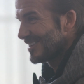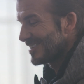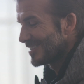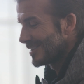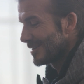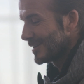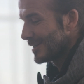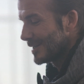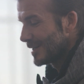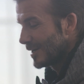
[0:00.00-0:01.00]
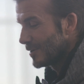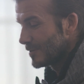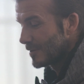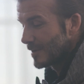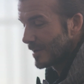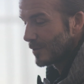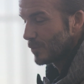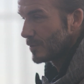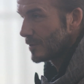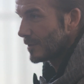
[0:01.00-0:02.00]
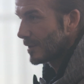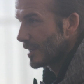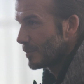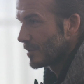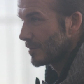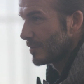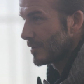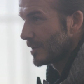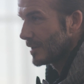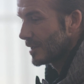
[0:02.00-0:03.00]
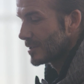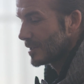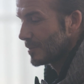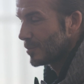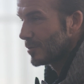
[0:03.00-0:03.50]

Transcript: and I used to take the wooden clips off of it and actually